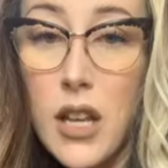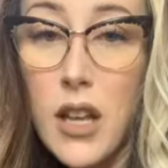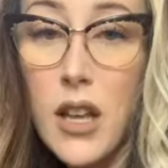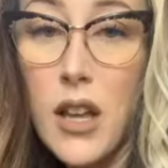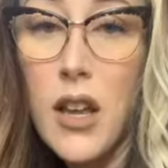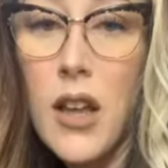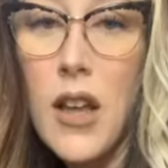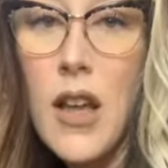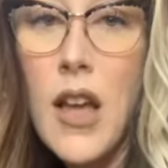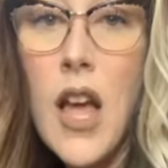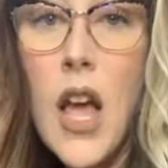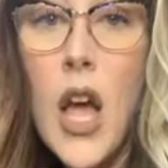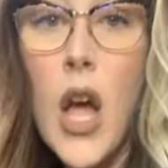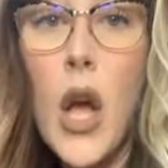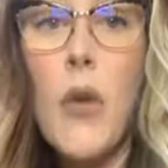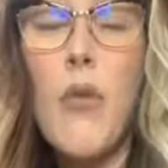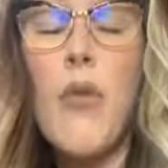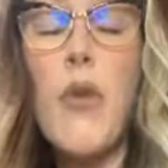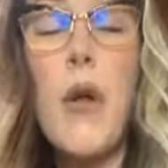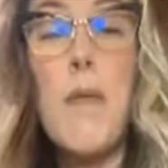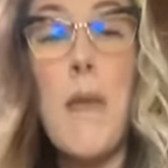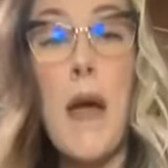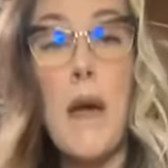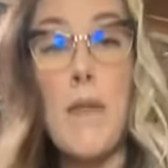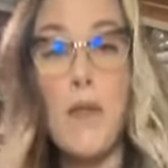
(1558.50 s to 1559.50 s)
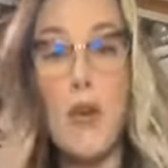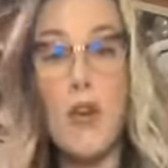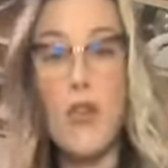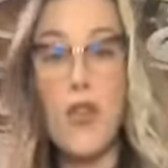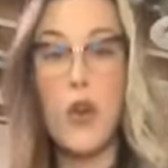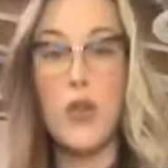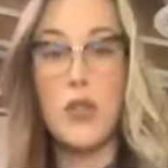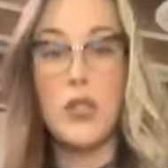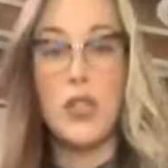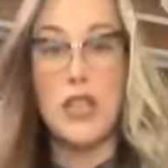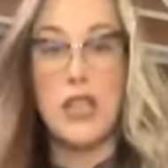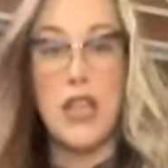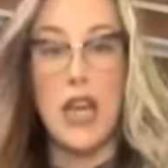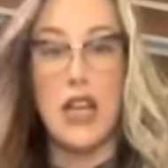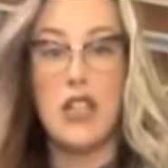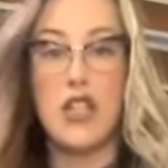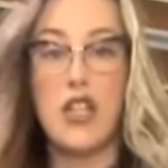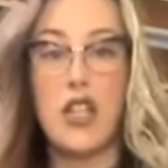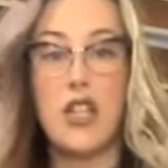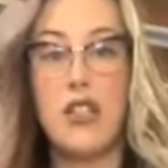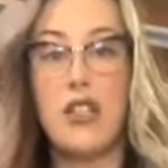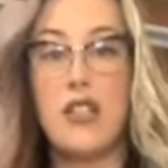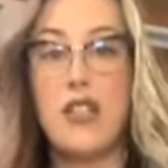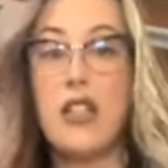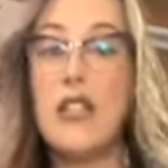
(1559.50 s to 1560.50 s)
to remember those
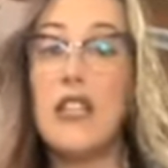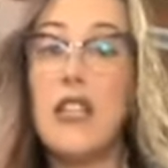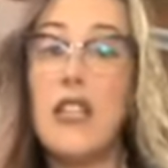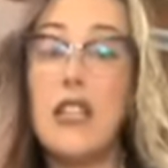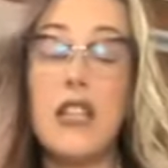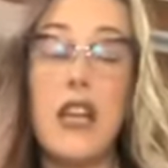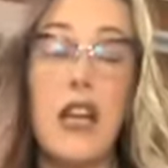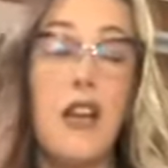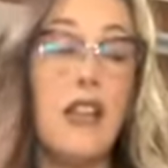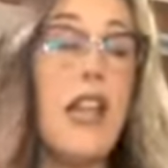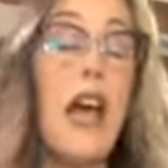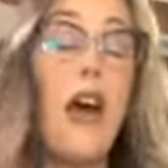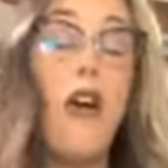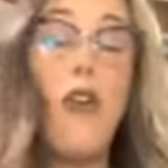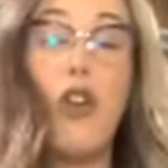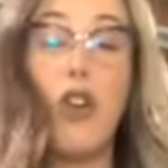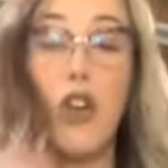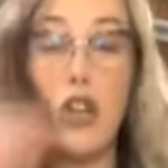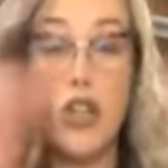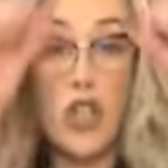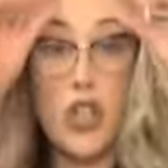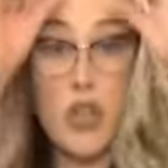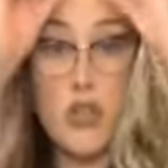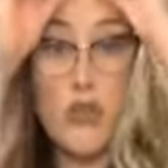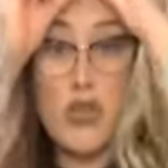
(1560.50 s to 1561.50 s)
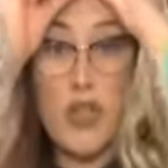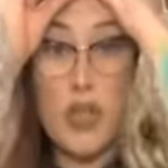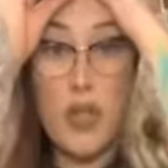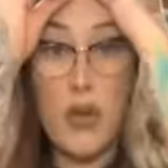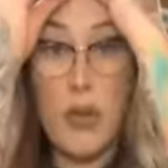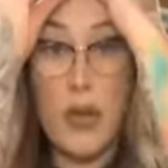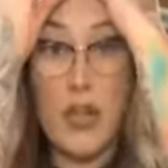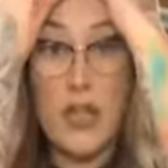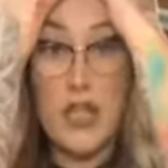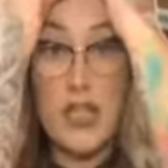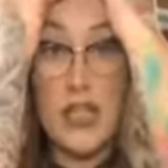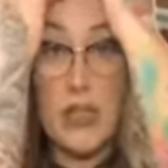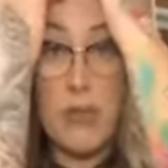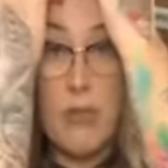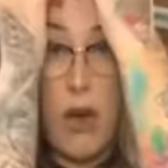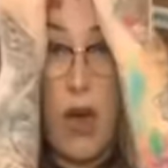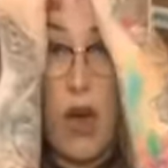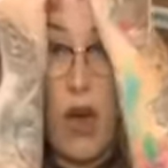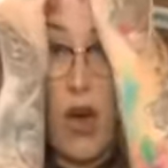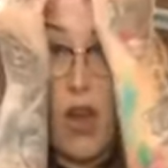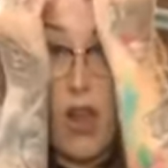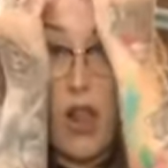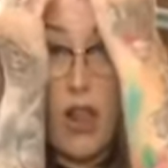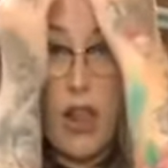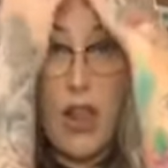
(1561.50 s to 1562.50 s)
attentions to detail. Now, could you do a
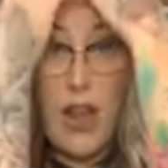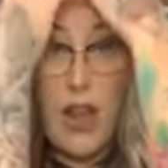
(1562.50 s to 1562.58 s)
small